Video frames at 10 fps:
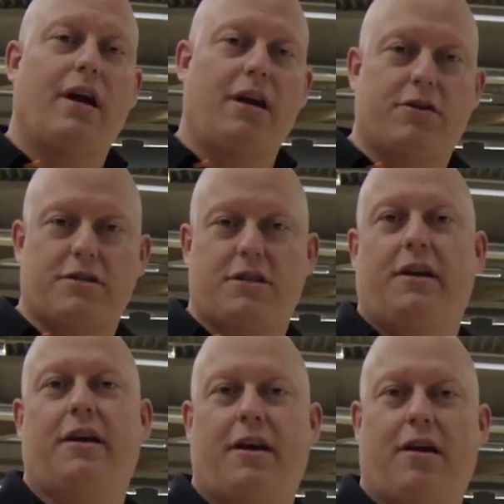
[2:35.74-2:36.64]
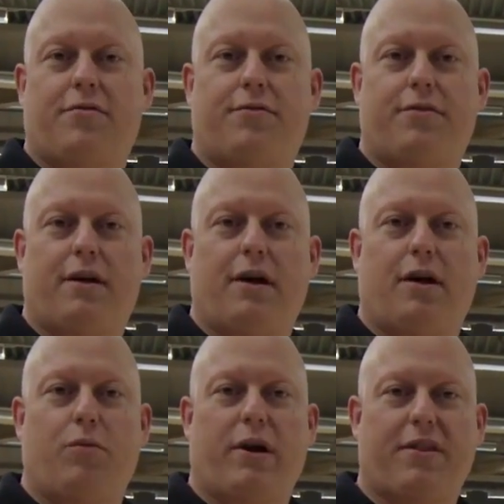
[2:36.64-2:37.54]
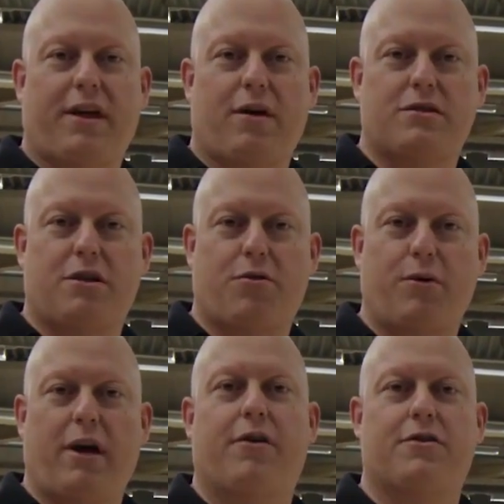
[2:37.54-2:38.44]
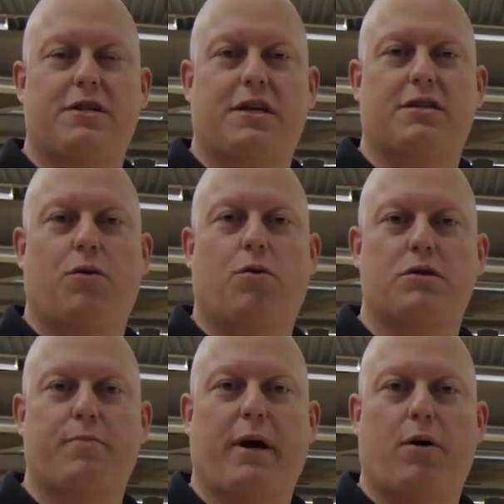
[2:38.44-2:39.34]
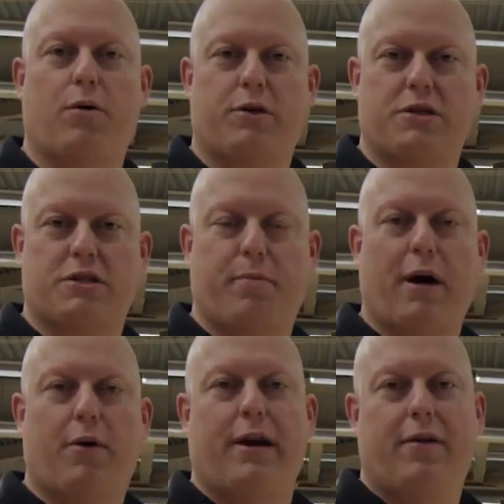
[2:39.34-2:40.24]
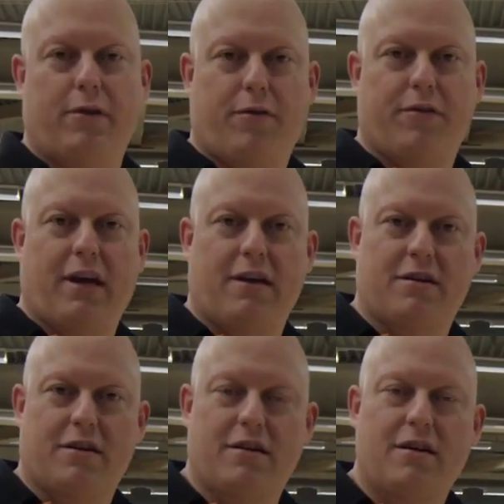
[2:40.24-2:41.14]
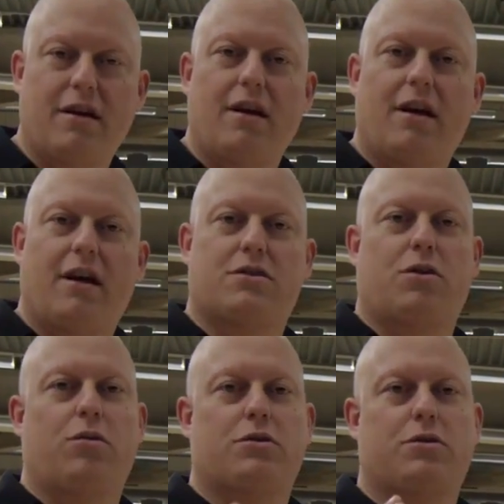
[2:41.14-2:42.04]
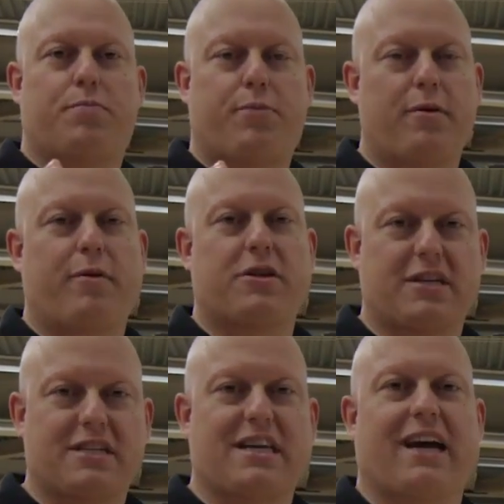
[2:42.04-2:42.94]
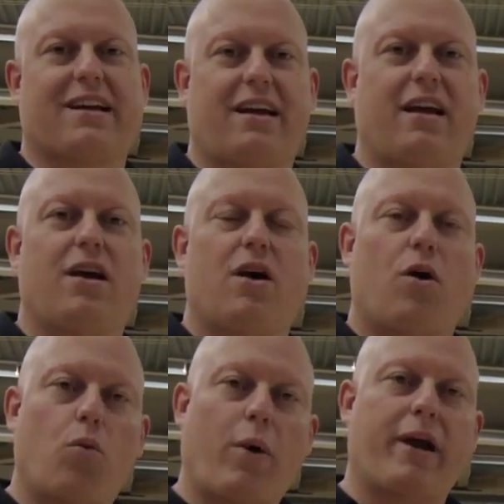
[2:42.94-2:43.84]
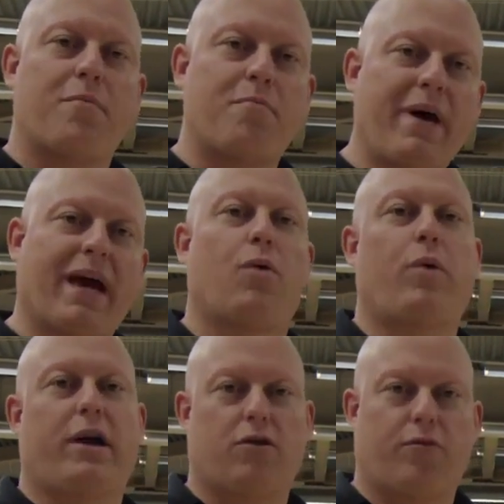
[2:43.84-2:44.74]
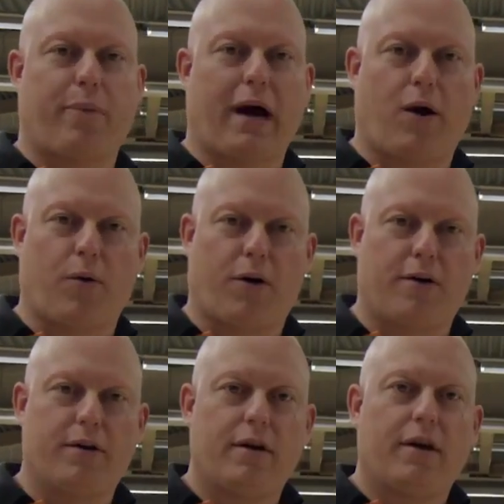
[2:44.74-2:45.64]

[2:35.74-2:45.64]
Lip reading: Interestingly enough, 1360 horsepower, which is the power level of the engine, is also pretty much exactly 1 megawatt of power.